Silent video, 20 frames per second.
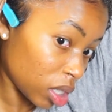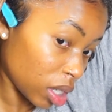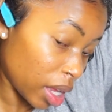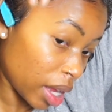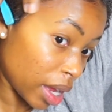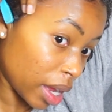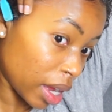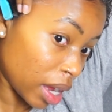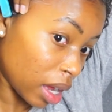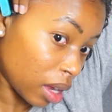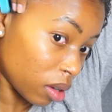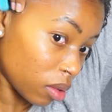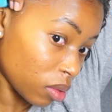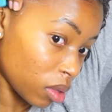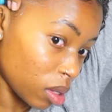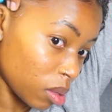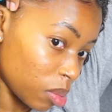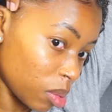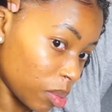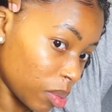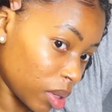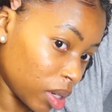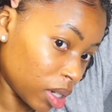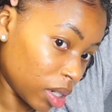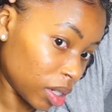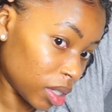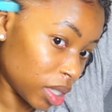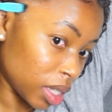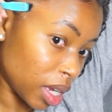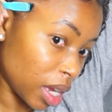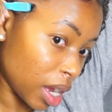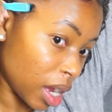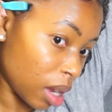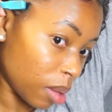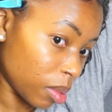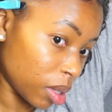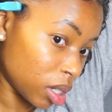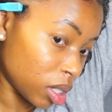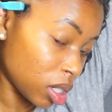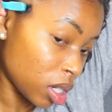Like, I don't think people understand
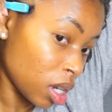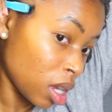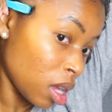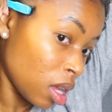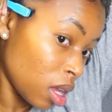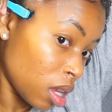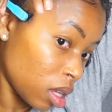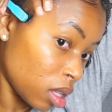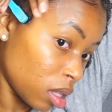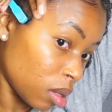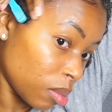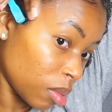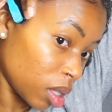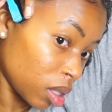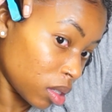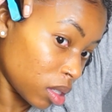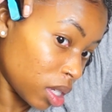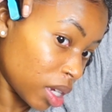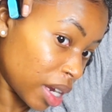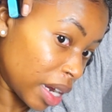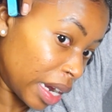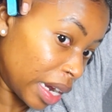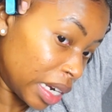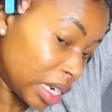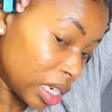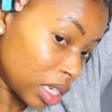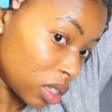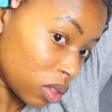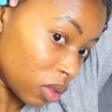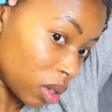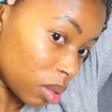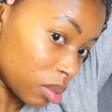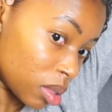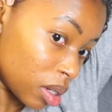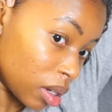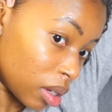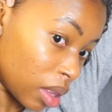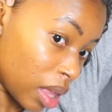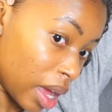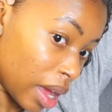how much the military disrupts
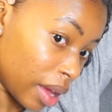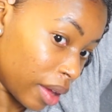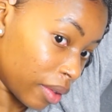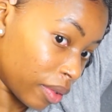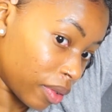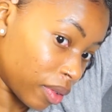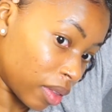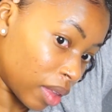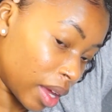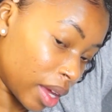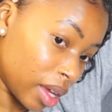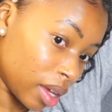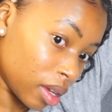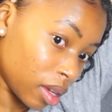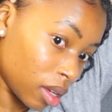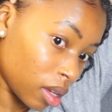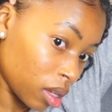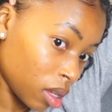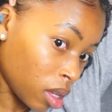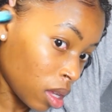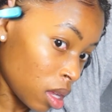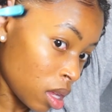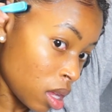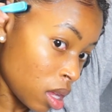your life. Like,